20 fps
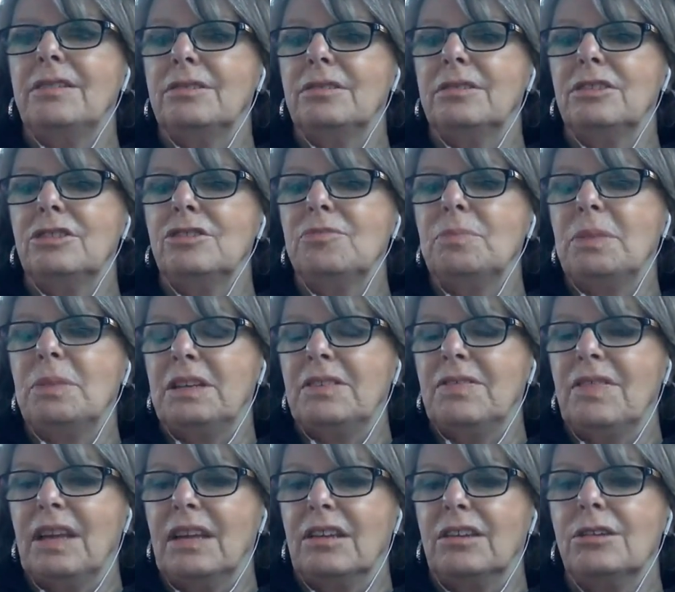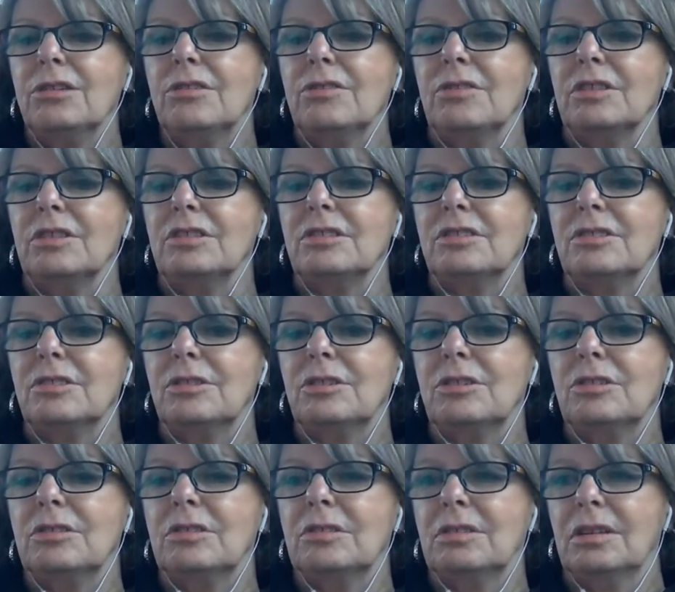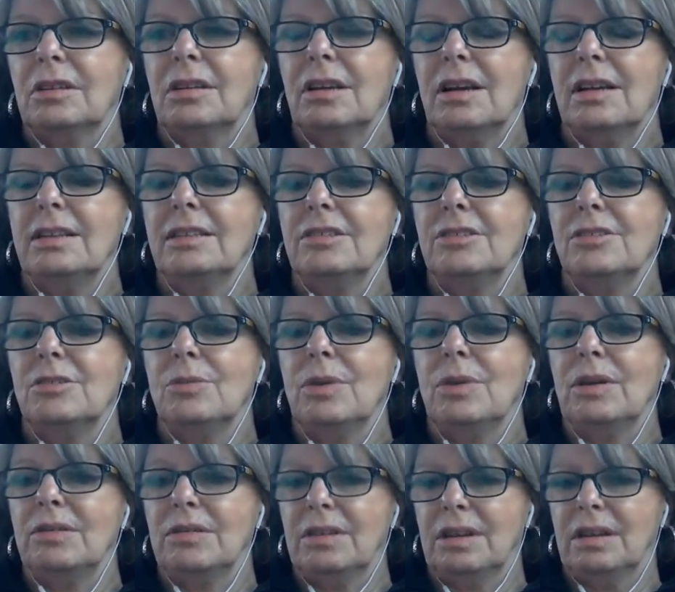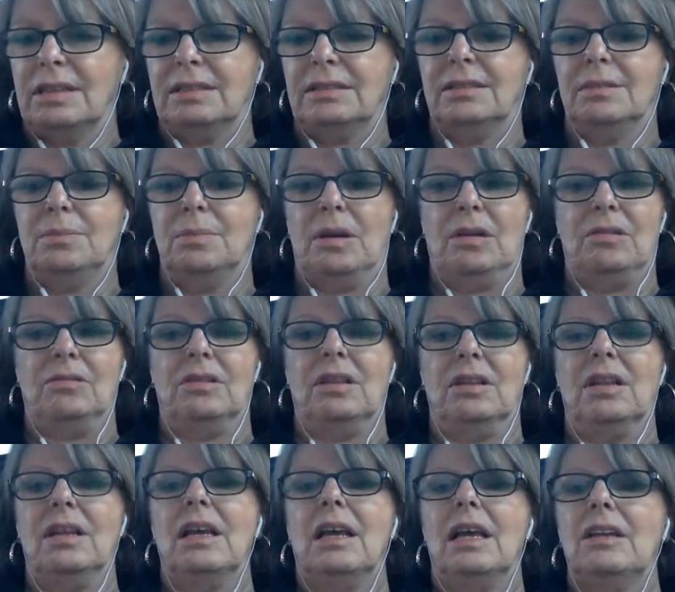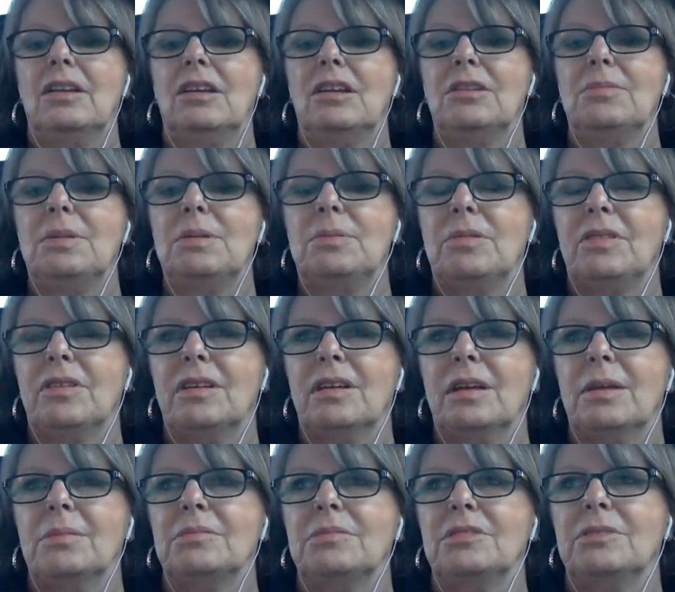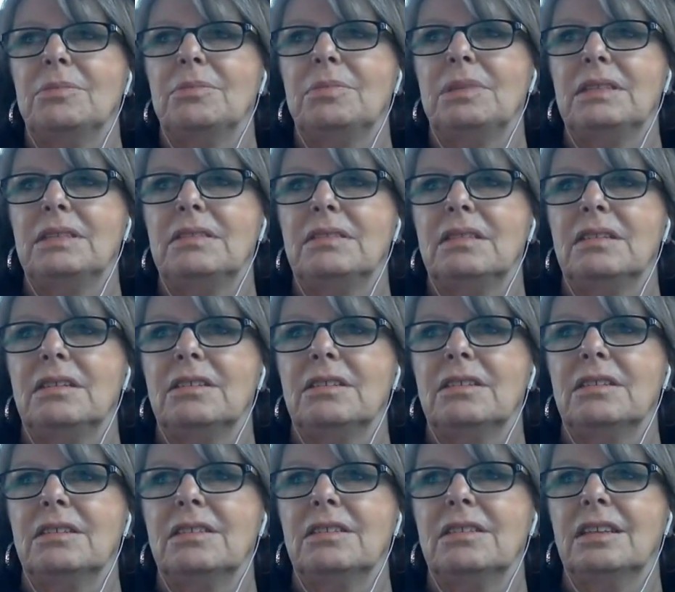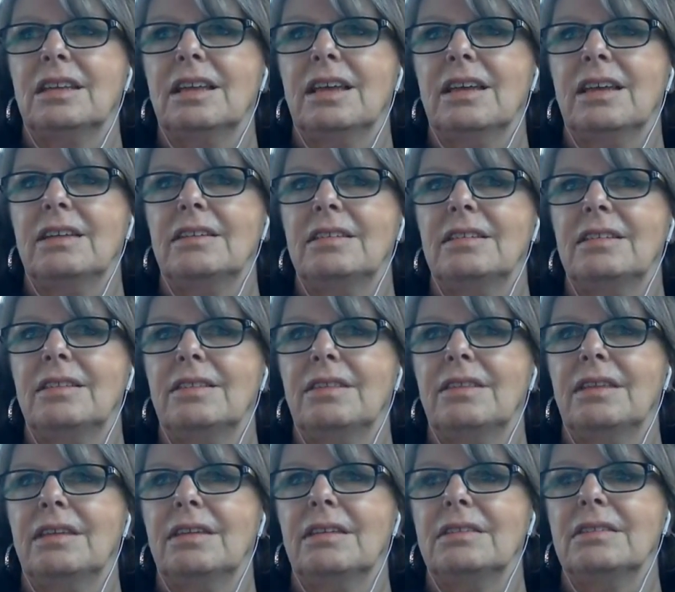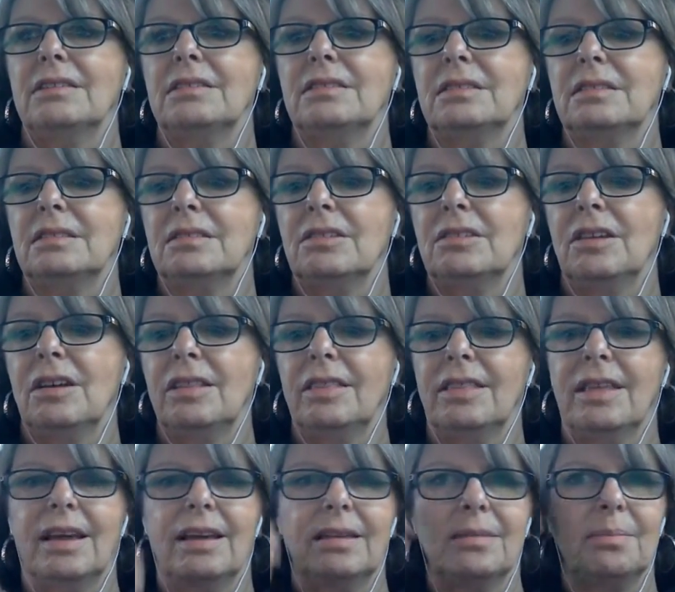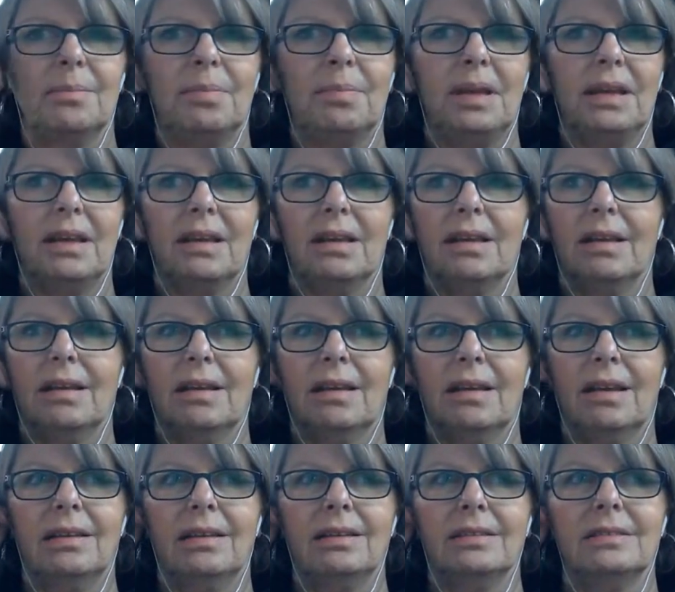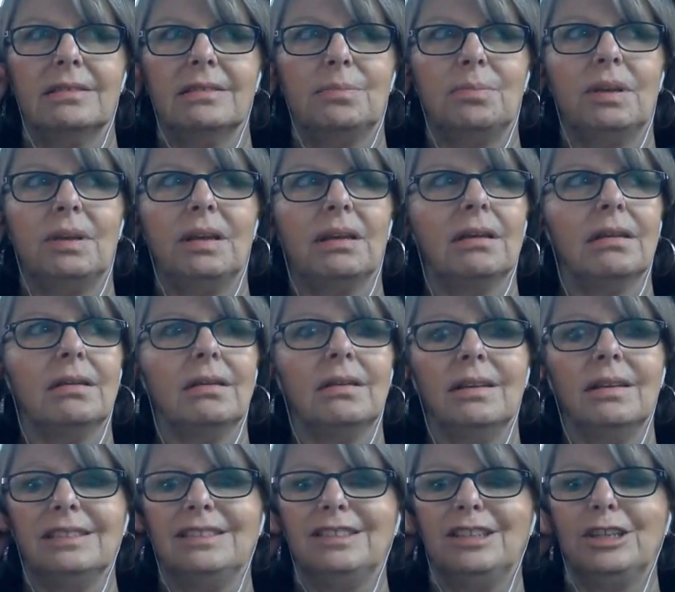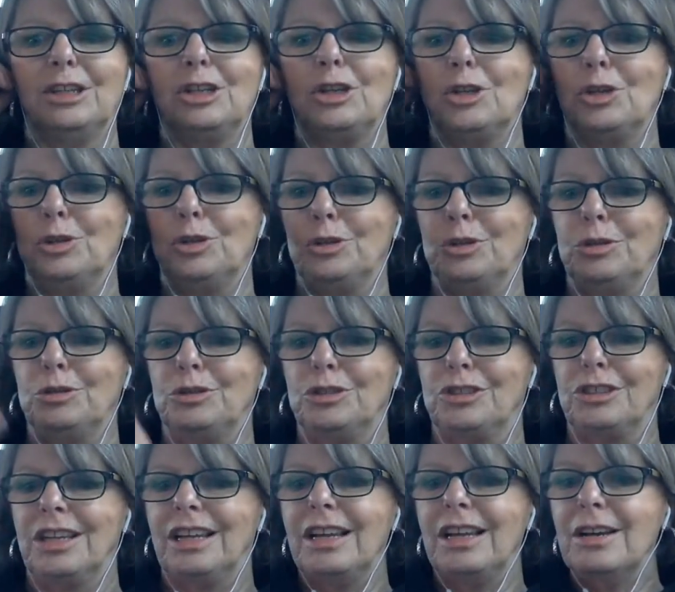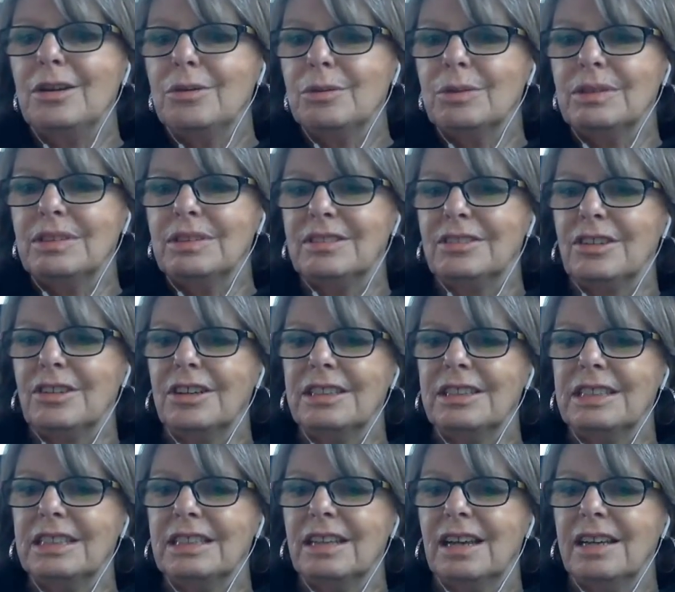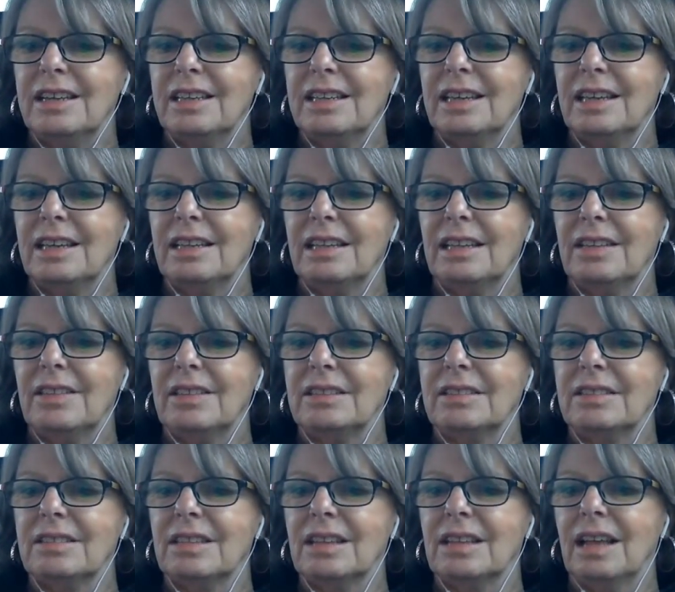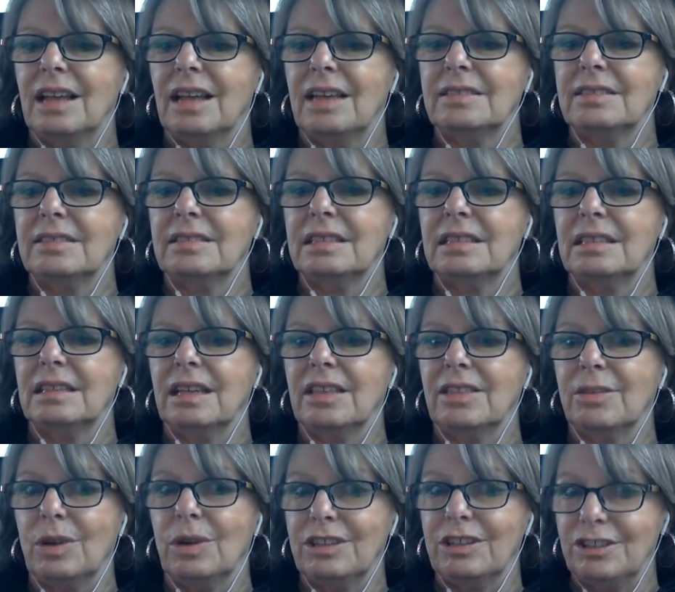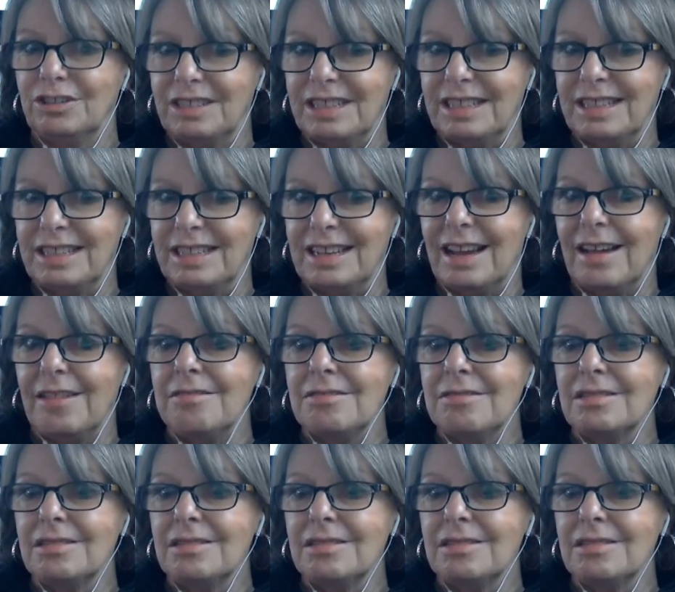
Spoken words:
you've been to Vancouver, so you kind of know what it's about. A lot of people that come to Canada think it's not that big, and it's big. It's huge. We started in '98 in this Class C. In the one you're in now?